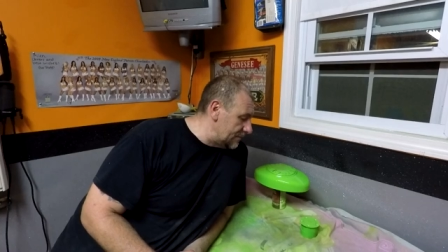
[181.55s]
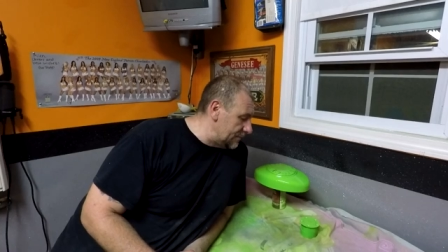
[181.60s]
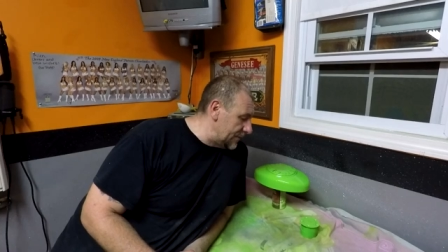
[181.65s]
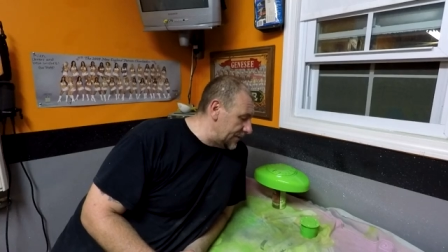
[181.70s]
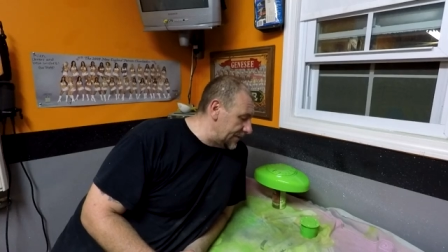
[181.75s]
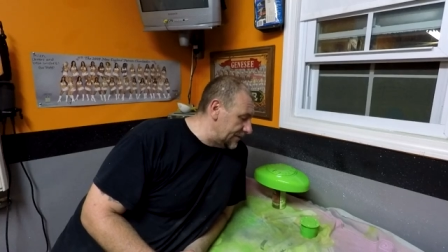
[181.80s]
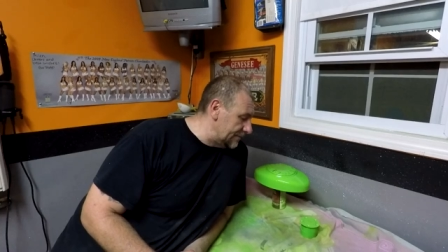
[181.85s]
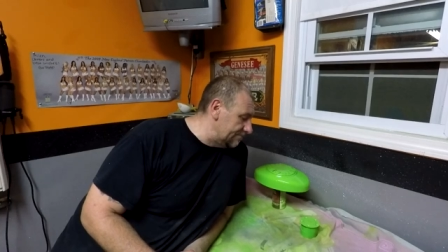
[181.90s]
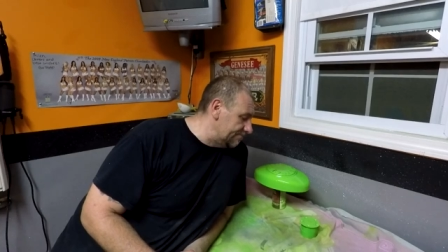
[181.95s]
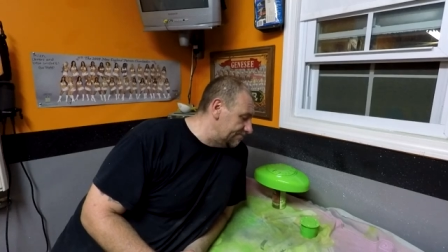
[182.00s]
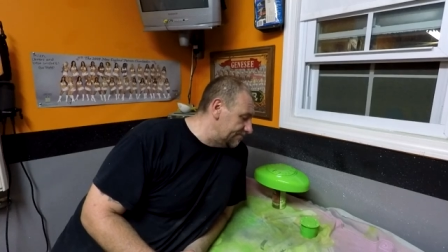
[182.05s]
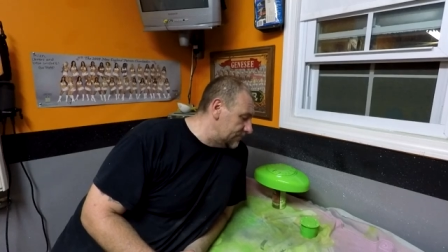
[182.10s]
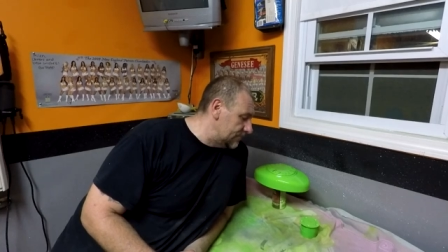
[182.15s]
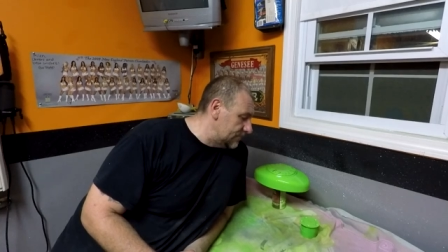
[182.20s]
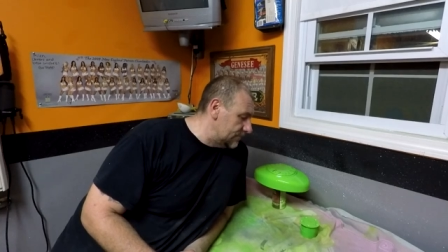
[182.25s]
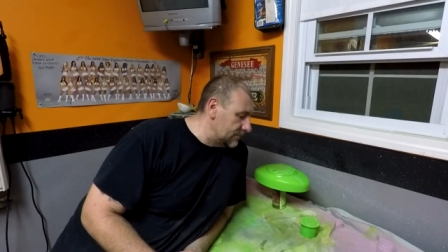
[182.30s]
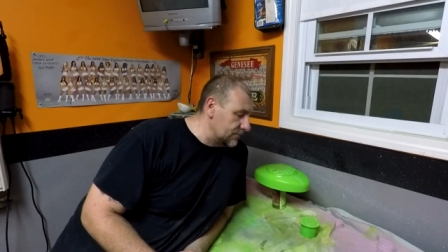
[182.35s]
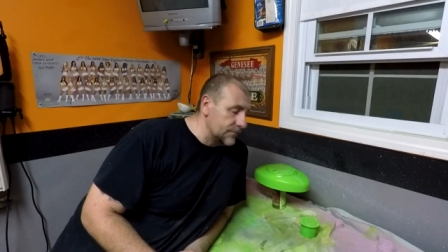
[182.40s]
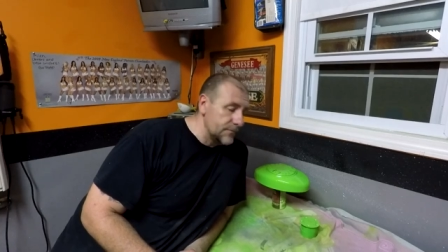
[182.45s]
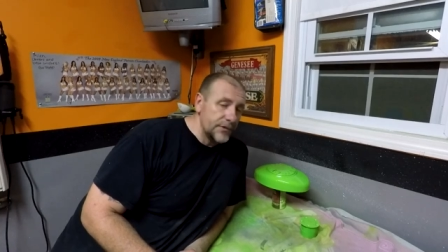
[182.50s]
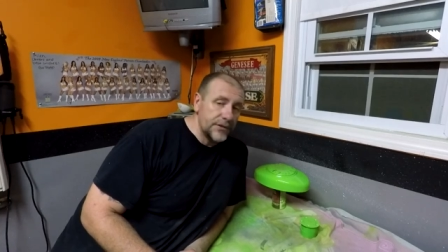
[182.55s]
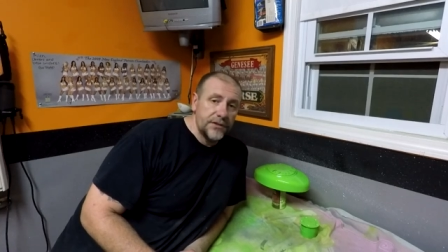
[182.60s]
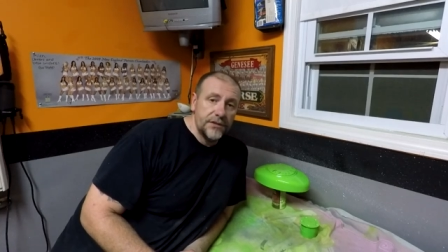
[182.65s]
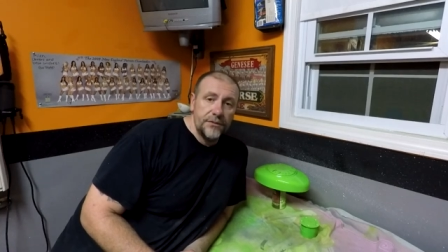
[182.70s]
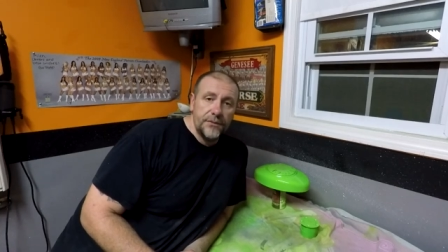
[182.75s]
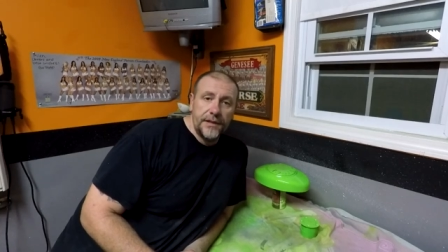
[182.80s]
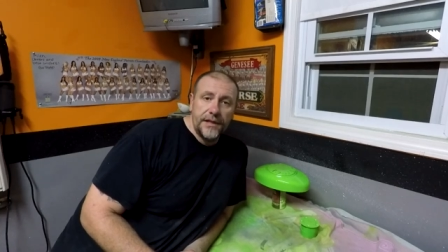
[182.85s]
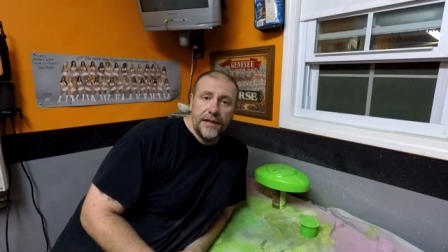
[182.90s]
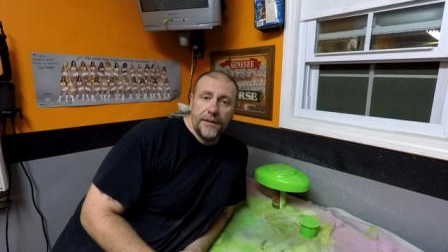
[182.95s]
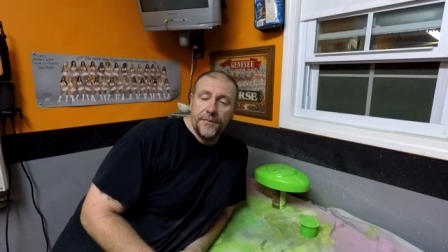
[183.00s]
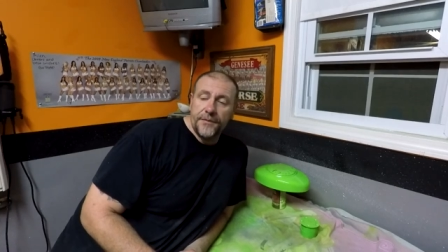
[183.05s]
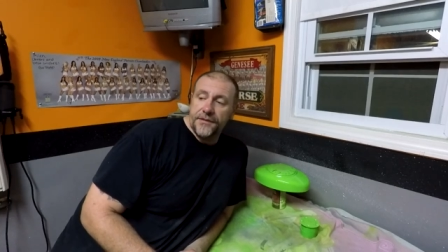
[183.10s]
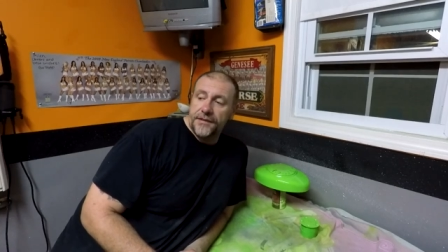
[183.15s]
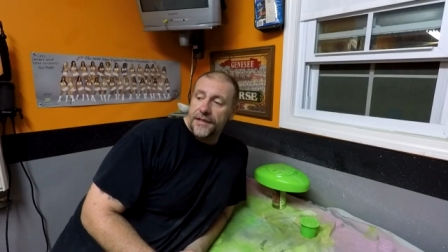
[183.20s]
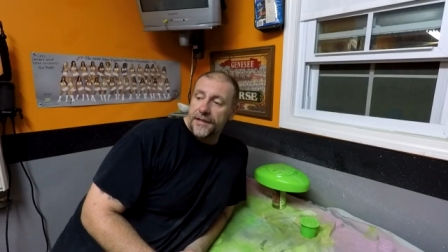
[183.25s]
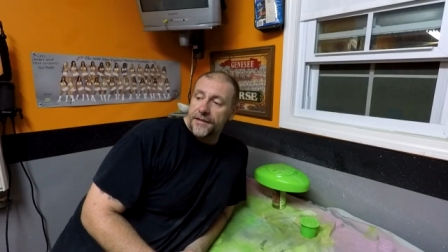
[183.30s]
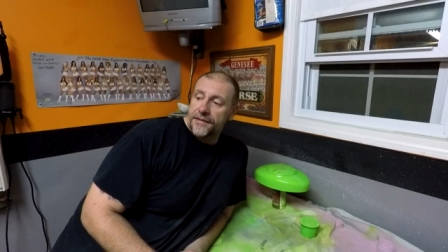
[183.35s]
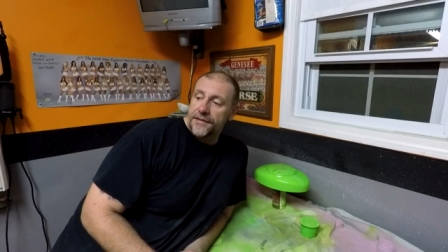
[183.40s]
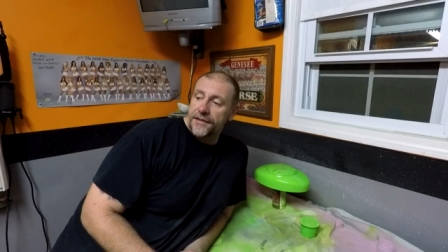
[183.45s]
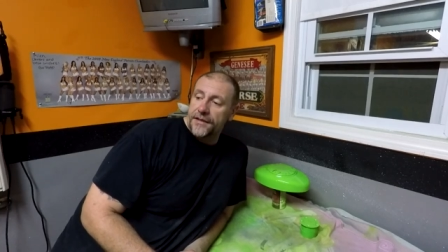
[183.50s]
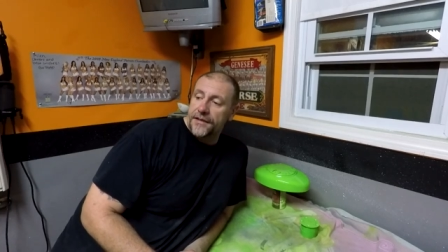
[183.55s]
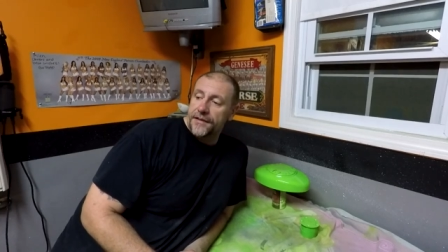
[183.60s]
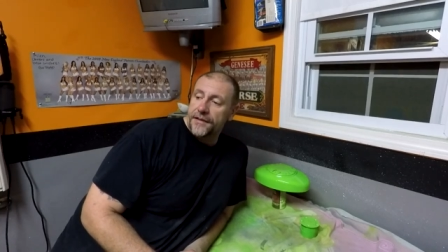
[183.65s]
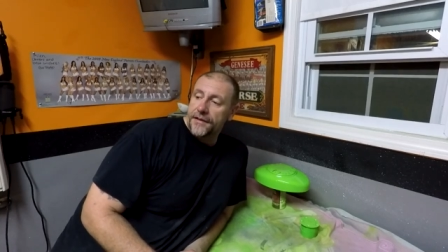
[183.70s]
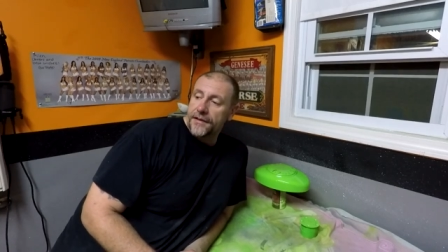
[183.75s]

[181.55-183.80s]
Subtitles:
but we'll see what happens, like I said.